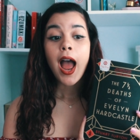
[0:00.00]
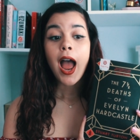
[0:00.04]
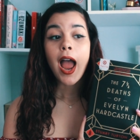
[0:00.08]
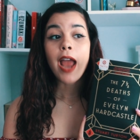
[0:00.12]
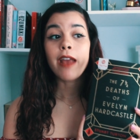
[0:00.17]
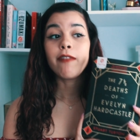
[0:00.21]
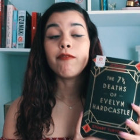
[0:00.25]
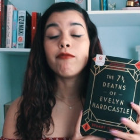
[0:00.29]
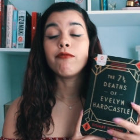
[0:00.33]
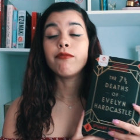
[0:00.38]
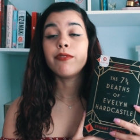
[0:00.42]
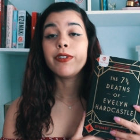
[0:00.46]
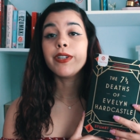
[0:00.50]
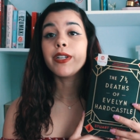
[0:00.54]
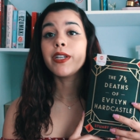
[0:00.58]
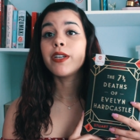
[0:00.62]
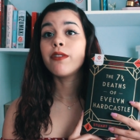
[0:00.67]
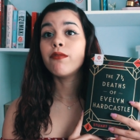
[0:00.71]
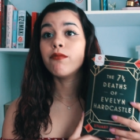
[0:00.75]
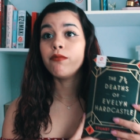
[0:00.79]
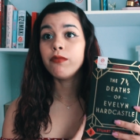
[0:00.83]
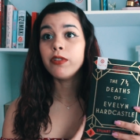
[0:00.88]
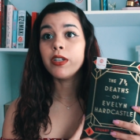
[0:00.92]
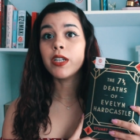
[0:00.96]
I
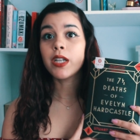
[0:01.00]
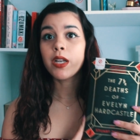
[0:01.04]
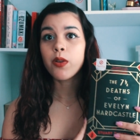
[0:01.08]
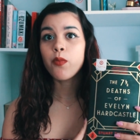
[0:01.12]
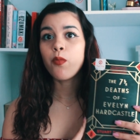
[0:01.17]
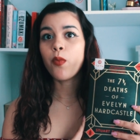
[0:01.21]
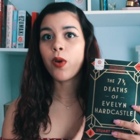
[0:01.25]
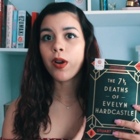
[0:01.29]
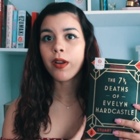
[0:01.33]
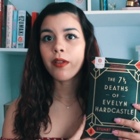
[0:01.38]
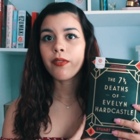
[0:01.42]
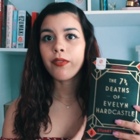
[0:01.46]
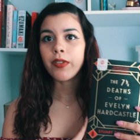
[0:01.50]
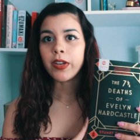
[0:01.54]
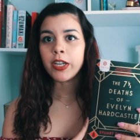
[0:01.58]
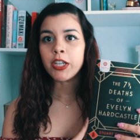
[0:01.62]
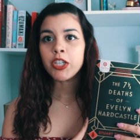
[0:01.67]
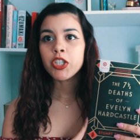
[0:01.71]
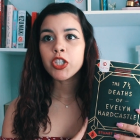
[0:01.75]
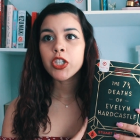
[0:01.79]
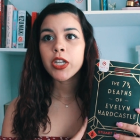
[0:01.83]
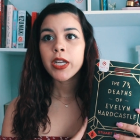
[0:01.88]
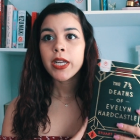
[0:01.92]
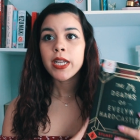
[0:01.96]
really want to
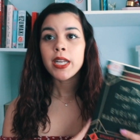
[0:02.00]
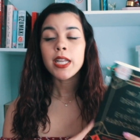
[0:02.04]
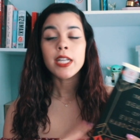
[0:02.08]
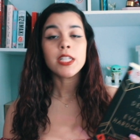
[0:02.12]
finish it.